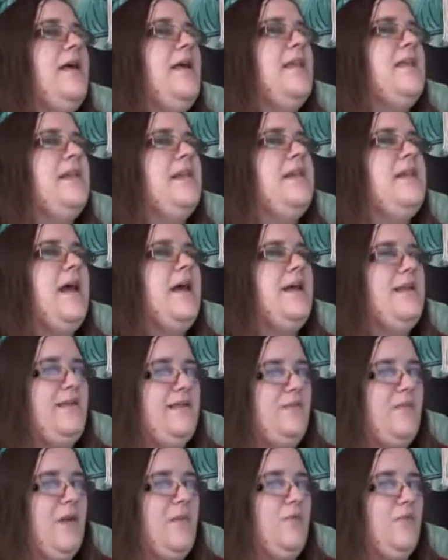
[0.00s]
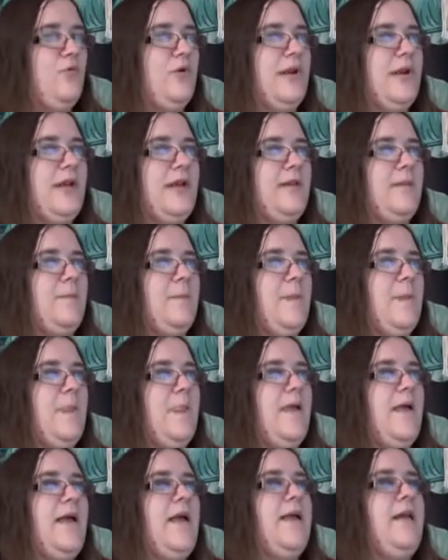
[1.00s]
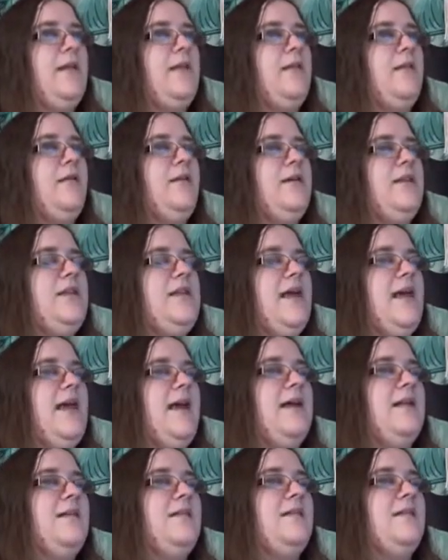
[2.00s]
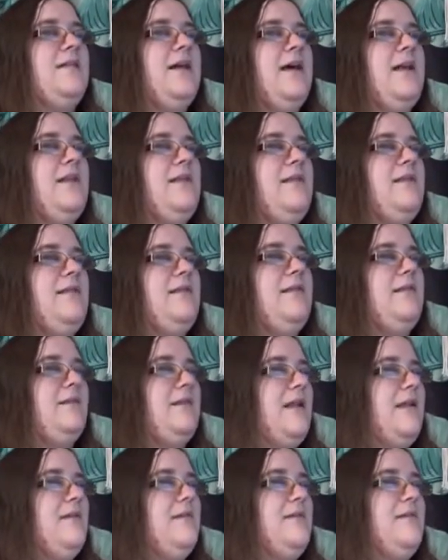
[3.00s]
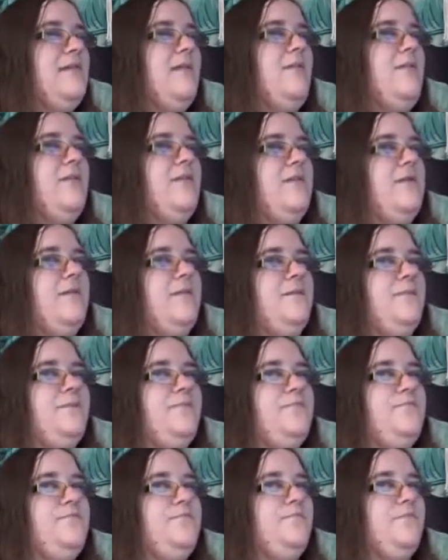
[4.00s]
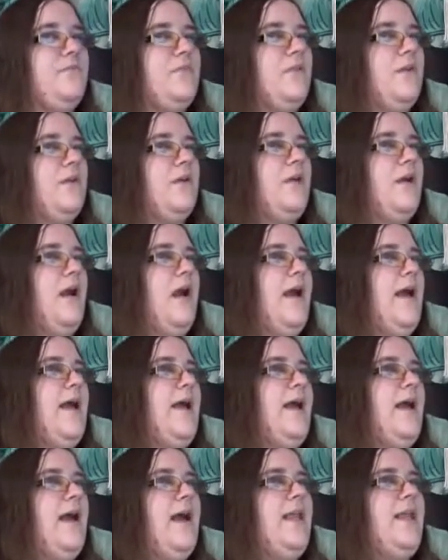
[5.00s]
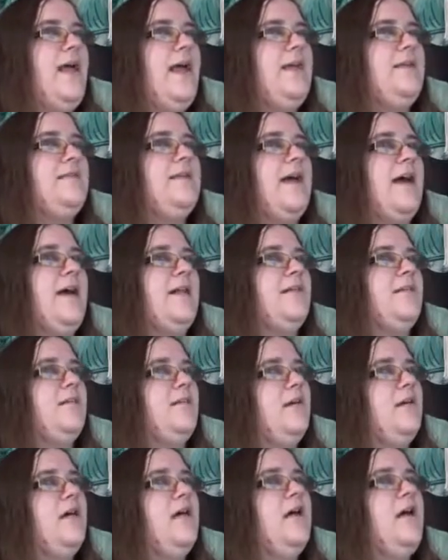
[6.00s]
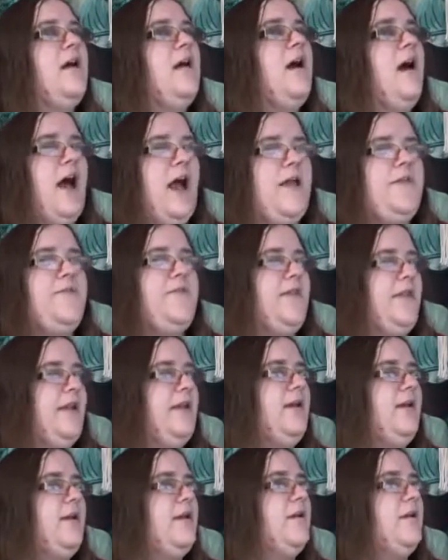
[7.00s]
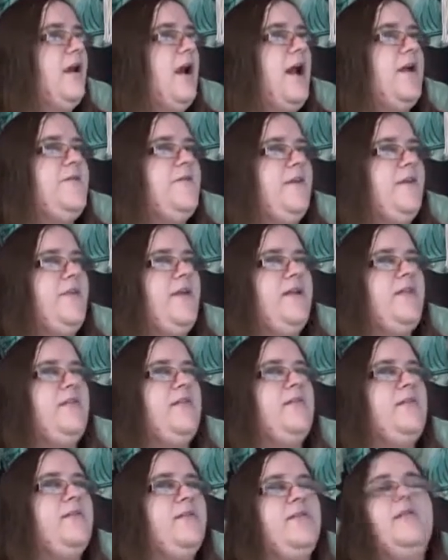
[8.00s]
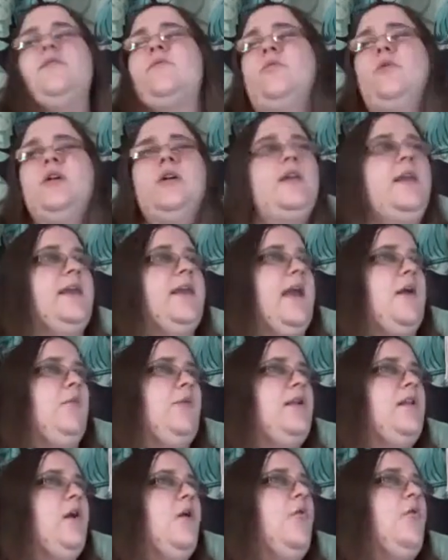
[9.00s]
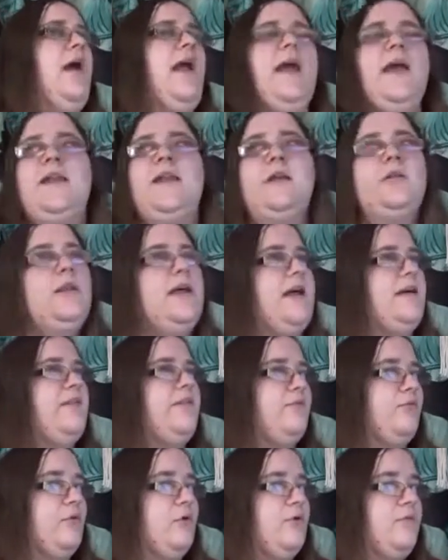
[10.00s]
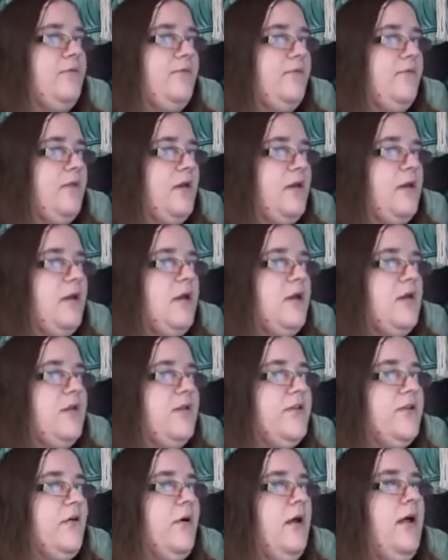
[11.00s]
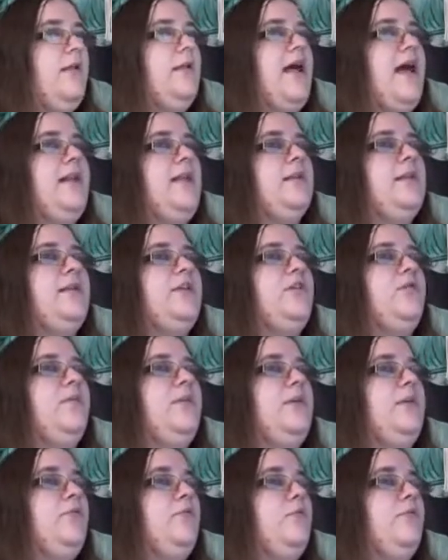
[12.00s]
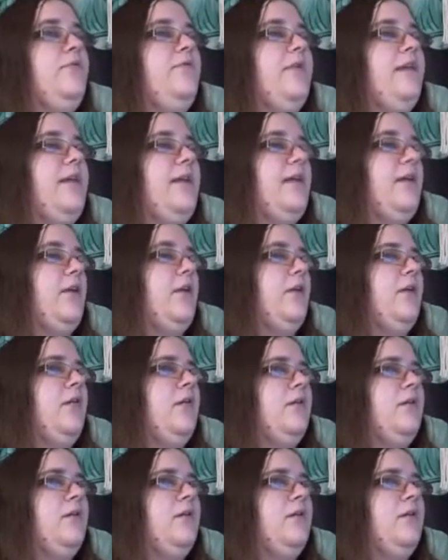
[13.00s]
a nice memory, and look at that. That is something. I like that. I think that's as good as we're gonna get. We know I had a glass roof, so I'll add a little bit of roofing here.